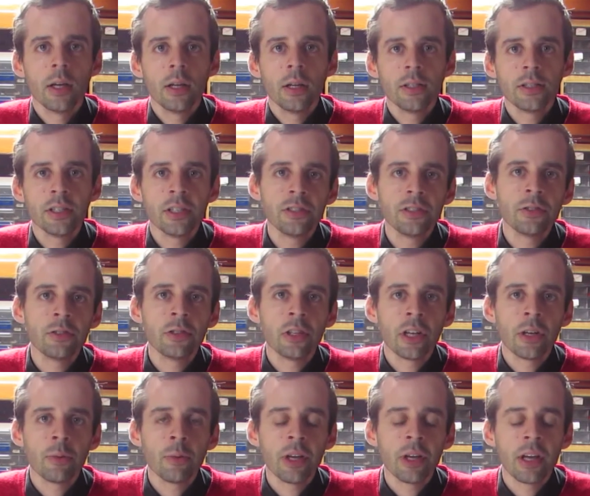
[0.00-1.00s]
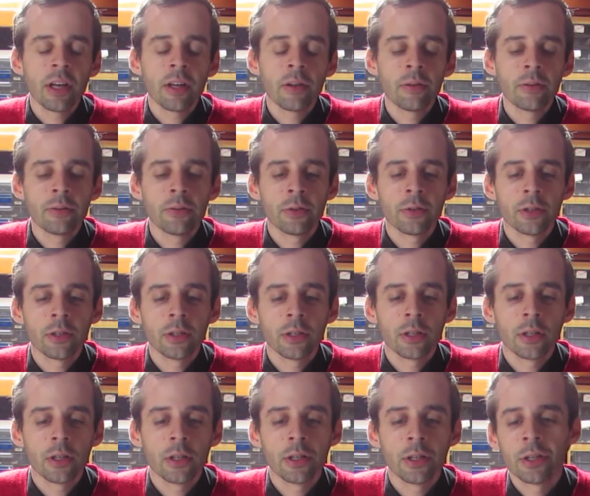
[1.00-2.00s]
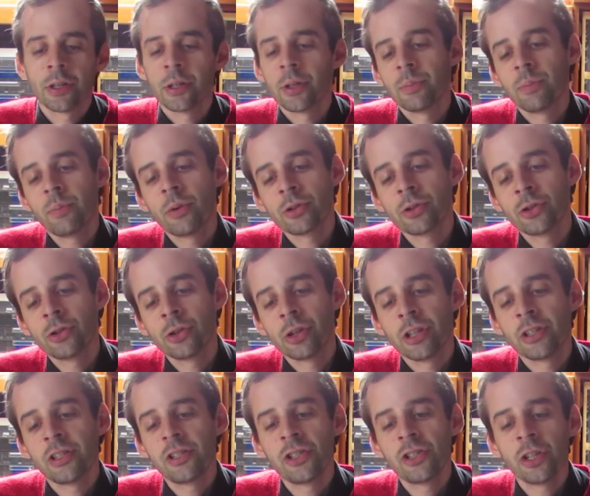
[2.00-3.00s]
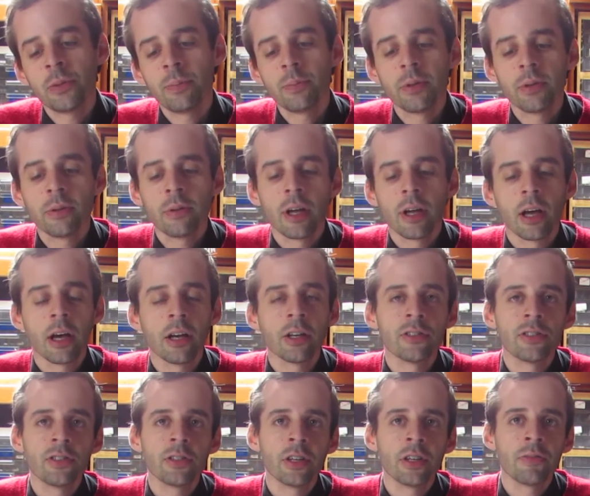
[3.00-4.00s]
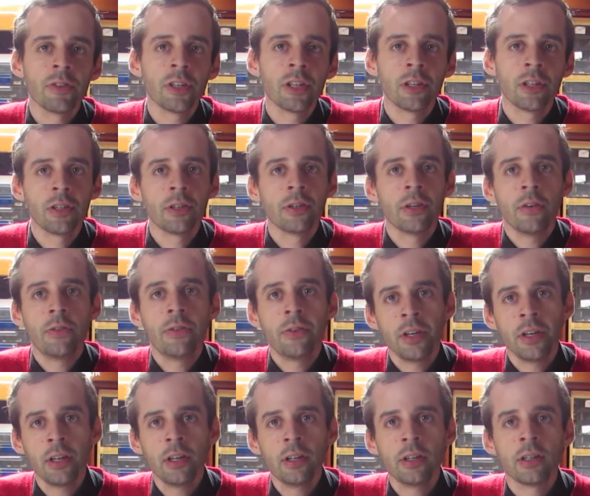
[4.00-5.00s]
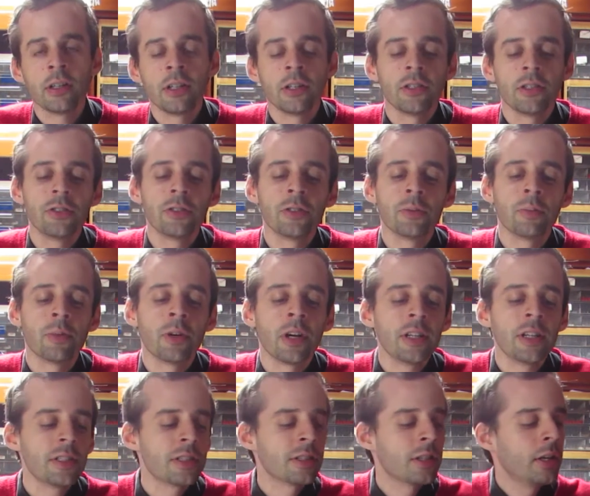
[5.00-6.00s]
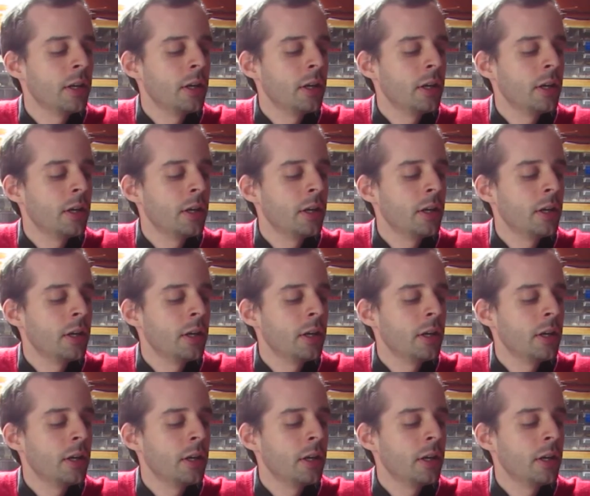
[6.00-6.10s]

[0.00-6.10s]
Since today we have a Portuguese ship, I also have another surprise.